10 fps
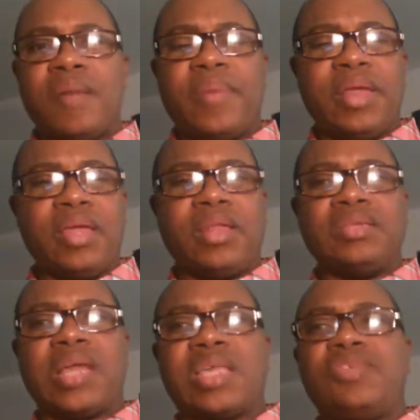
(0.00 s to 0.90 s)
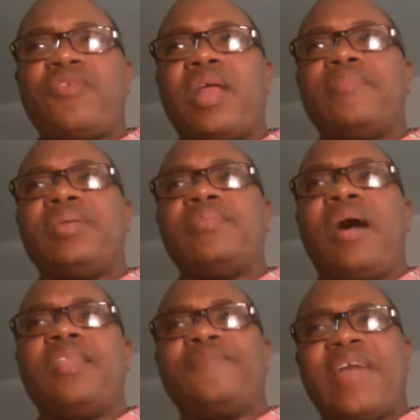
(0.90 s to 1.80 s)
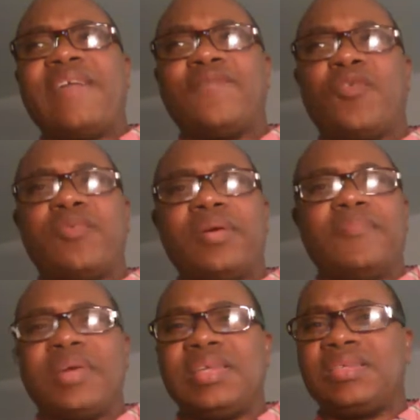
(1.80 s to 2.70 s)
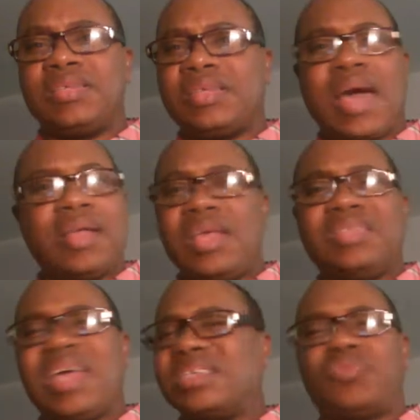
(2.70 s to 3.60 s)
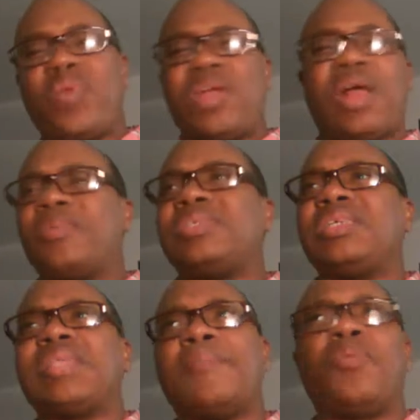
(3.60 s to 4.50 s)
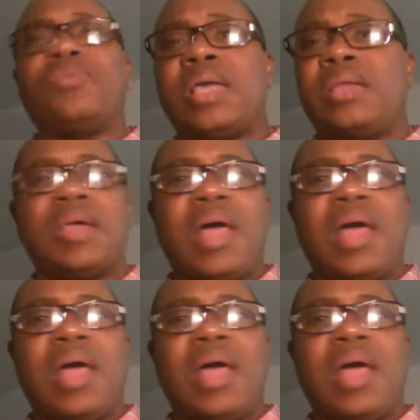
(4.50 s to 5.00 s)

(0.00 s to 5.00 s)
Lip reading: But it's like he's trying to be unfaithful, but he's not. It's like it's weird. I wish they stopped doing that.